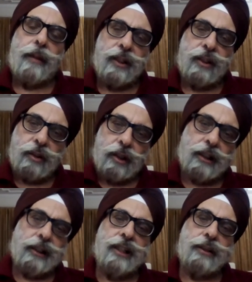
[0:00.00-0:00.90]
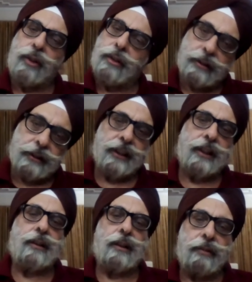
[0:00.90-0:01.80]
Ardas, we always say
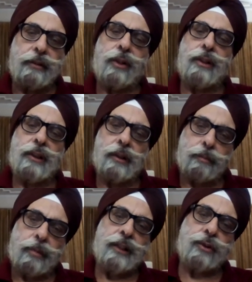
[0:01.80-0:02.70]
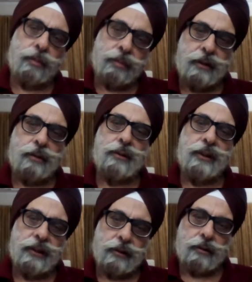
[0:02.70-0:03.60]
that we want pass open to
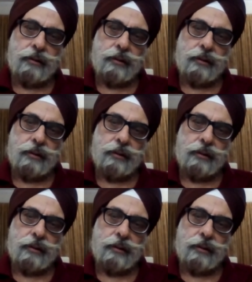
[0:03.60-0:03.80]
these.